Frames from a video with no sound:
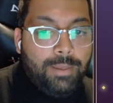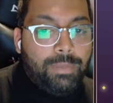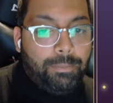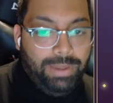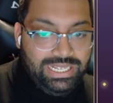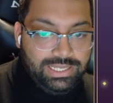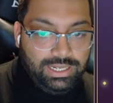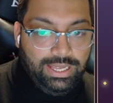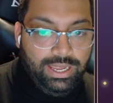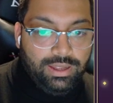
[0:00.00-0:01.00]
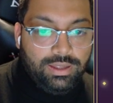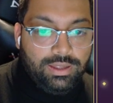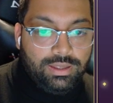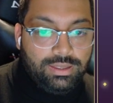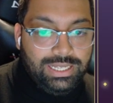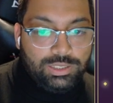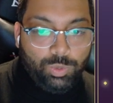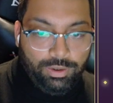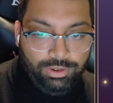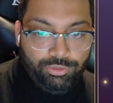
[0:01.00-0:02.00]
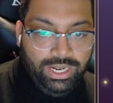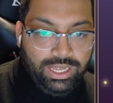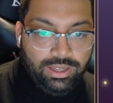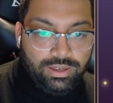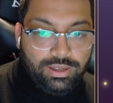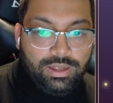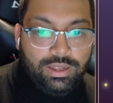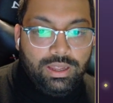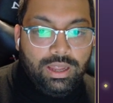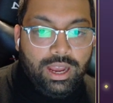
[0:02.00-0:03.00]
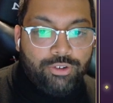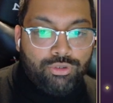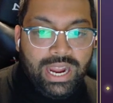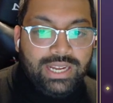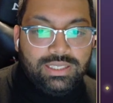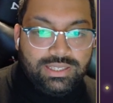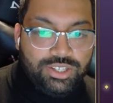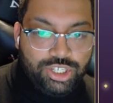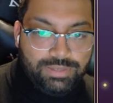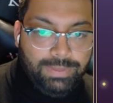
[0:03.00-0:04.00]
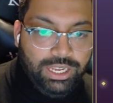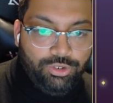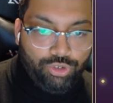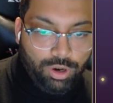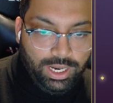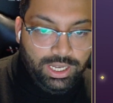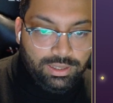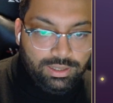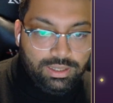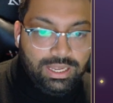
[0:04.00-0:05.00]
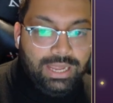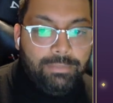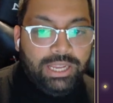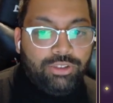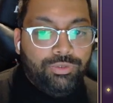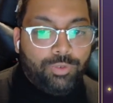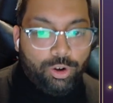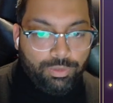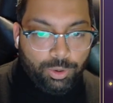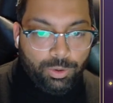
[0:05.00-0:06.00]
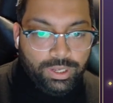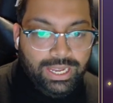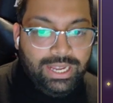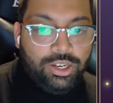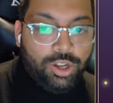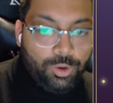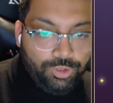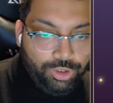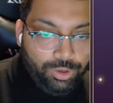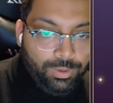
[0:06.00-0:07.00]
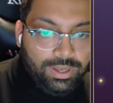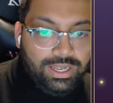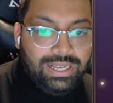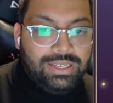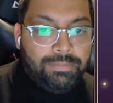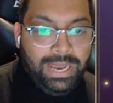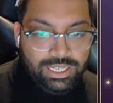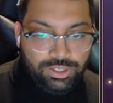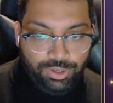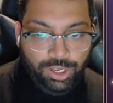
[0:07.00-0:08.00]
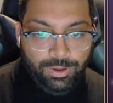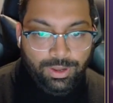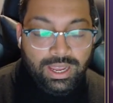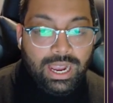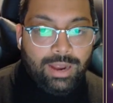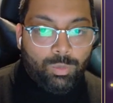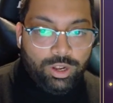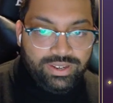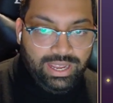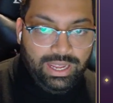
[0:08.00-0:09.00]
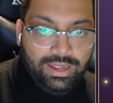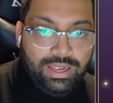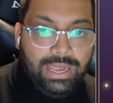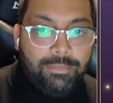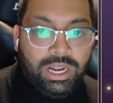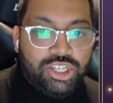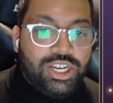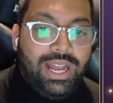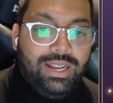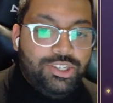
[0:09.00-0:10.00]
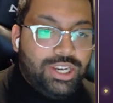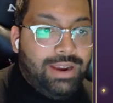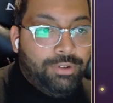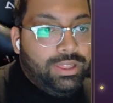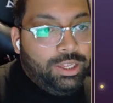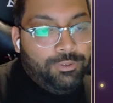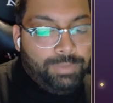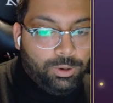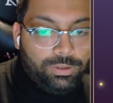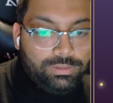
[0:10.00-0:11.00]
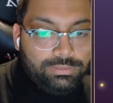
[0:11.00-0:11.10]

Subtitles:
But basically, this one is really good. A dragon doesn't just make you stronger, it makes you vulnerable. It knows you, it depends on you, and one day it might challenge everything you've built.